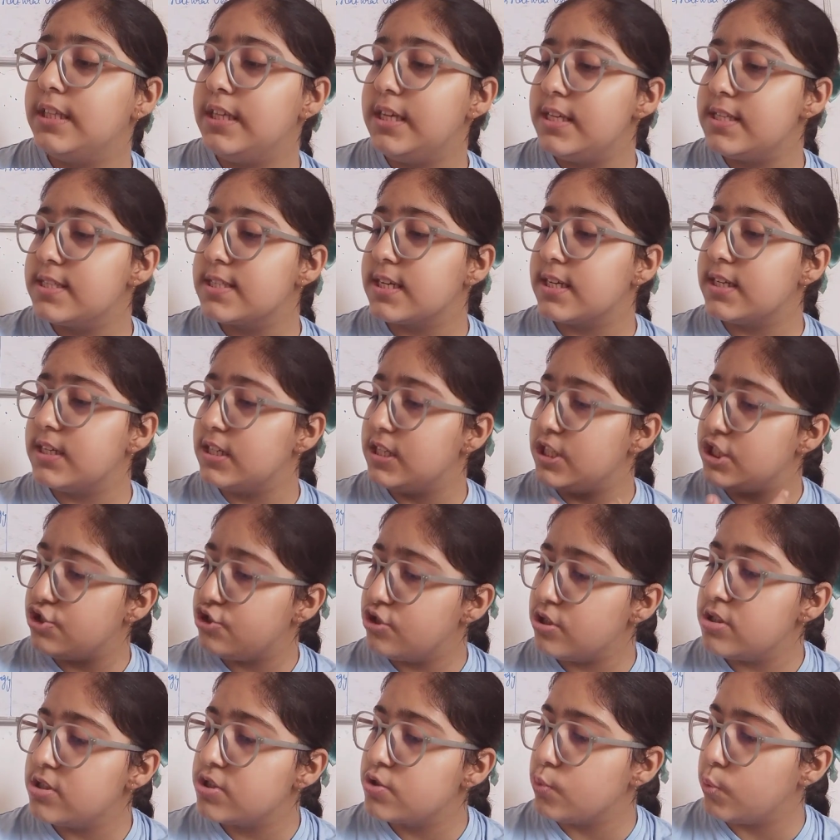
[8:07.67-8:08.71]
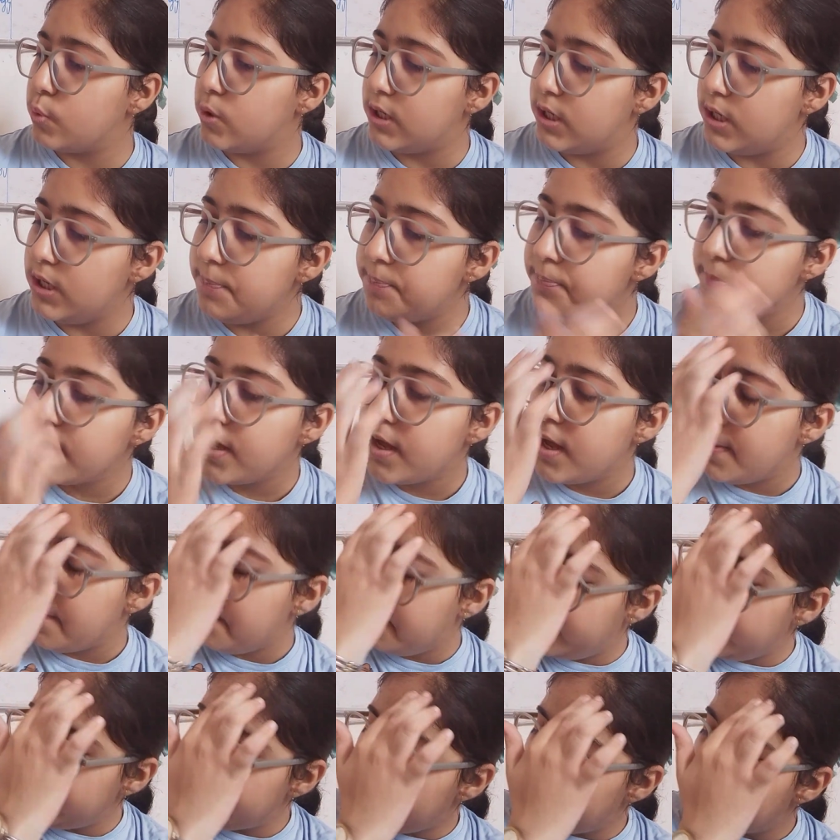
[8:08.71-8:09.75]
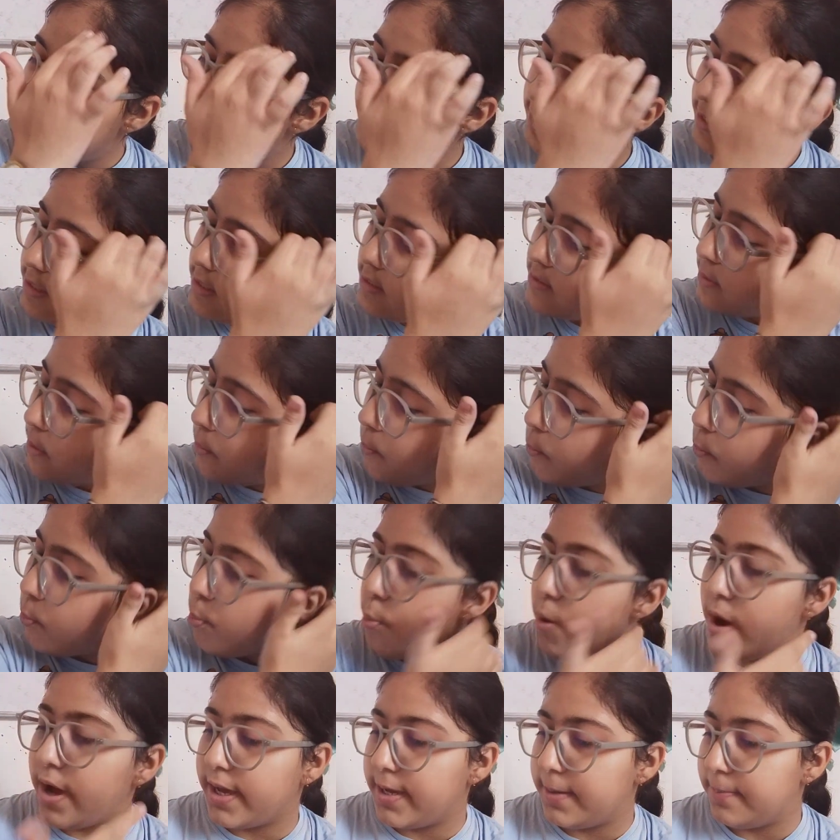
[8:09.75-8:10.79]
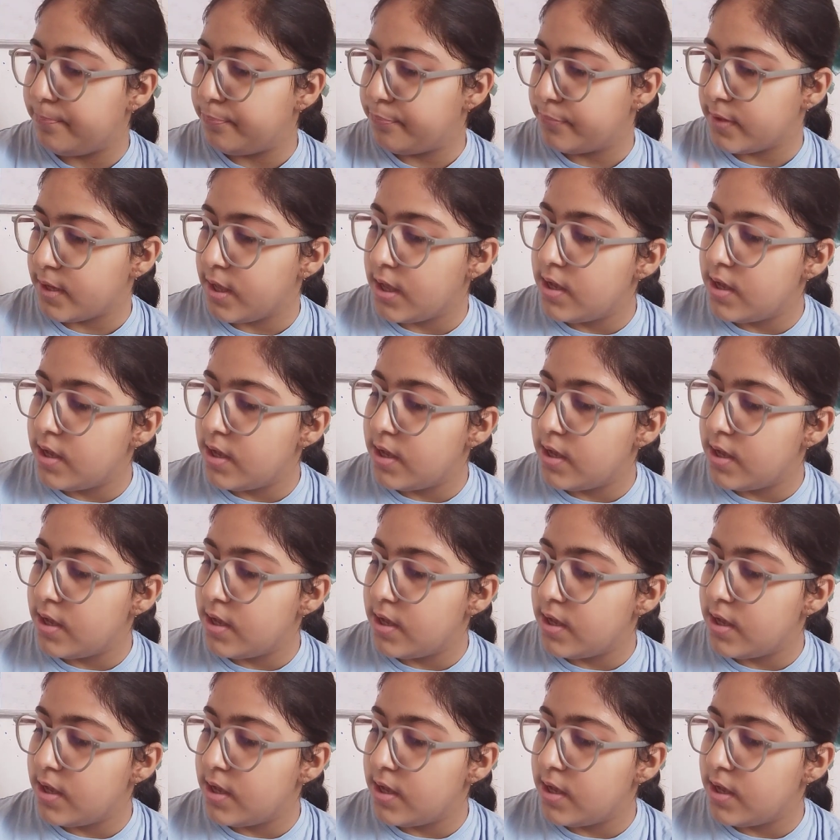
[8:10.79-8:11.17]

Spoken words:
these conditions only, but that is why.